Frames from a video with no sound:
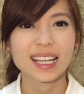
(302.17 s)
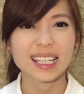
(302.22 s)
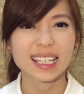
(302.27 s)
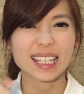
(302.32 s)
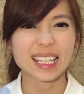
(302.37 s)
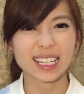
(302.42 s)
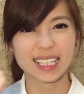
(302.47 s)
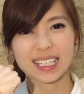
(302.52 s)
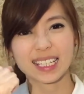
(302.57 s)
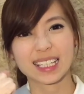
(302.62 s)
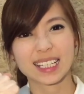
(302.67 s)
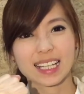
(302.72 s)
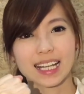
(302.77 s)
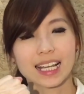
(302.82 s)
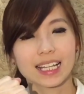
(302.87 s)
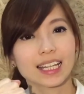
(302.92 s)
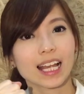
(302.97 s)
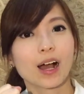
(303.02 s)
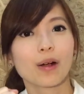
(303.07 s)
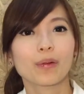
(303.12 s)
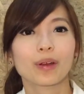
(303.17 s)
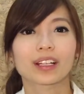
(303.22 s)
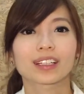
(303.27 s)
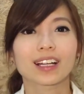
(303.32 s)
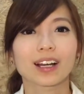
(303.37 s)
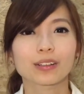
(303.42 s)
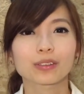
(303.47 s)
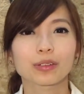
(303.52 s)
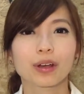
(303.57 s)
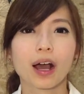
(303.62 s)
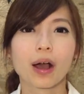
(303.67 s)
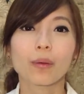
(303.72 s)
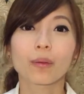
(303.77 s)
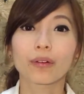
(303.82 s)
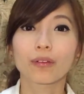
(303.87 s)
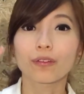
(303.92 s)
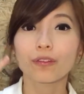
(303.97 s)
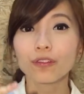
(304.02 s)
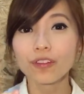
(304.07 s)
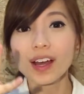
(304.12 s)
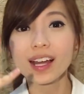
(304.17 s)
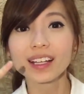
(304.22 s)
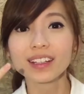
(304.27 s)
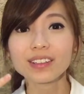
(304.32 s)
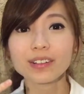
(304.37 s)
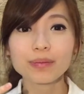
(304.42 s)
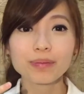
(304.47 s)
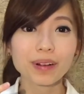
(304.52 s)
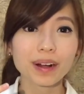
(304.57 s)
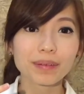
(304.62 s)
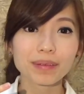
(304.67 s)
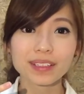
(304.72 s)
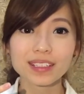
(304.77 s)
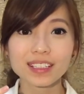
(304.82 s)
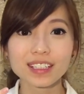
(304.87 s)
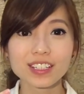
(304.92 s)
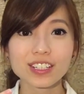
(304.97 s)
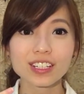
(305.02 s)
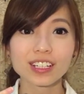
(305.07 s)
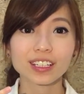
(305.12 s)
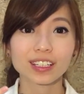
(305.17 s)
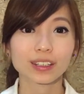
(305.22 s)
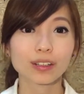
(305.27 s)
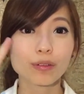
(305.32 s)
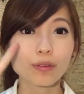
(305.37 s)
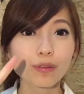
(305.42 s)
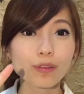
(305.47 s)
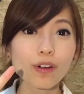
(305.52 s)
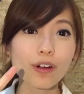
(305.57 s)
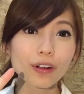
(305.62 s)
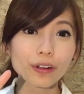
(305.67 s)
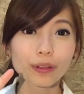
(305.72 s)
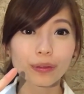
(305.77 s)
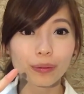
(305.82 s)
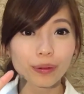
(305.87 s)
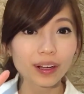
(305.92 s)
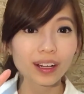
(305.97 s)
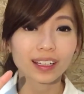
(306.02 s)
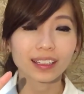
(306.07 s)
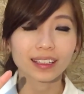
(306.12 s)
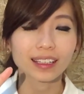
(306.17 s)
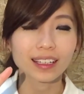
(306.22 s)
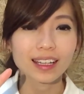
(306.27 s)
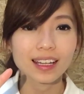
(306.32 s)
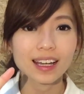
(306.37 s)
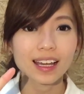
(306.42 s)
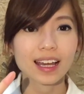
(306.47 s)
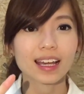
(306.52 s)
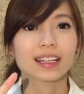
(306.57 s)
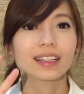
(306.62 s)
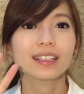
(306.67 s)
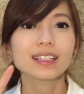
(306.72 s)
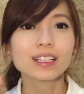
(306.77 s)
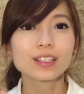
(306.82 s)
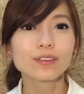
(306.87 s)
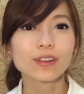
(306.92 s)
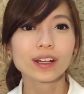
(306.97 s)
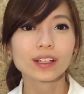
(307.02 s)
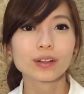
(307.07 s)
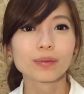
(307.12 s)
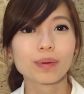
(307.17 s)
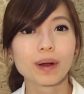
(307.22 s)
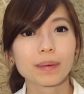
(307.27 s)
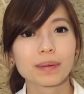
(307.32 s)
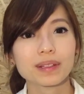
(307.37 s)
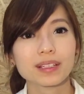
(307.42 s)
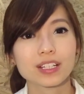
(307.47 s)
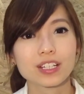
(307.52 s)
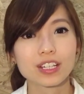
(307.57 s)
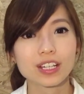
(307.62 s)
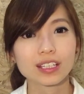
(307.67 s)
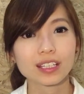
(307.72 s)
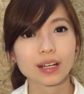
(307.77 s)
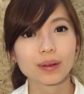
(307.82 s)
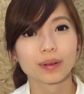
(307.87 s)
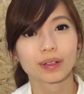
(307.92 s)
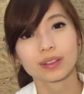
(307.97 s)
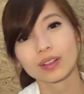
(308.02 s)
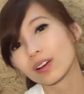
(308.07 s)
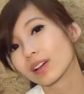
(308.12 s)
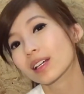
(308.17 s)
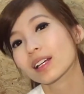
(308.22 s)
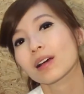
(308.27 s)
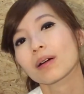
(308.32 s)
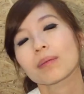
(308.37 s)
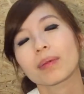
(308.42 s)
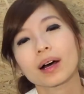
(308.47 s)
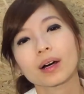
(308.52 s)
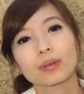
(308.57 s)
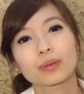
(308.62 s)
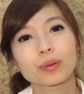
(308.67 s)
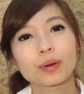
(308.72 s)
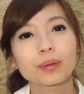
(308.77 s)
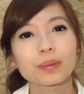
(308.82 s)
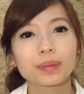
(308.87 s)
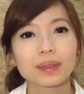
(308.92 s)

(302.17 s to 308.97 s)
Yes, now we are down to our final preposition, the fourth one. And this final preposition that we're talking about will